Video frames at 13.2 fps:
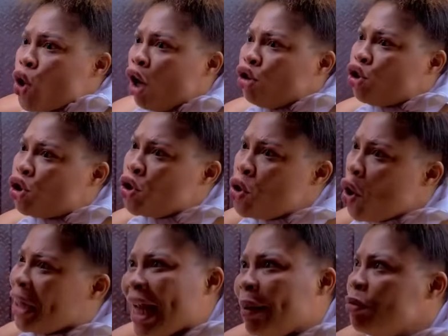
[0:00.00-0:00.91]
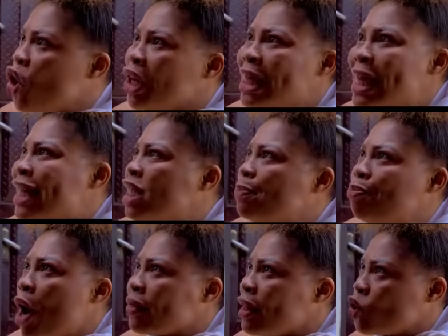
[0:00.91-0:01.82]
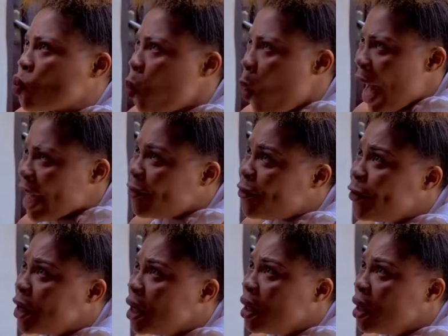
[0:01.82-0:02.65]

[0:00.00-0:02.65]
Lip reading: Don't you know that I'm your late brother's wife?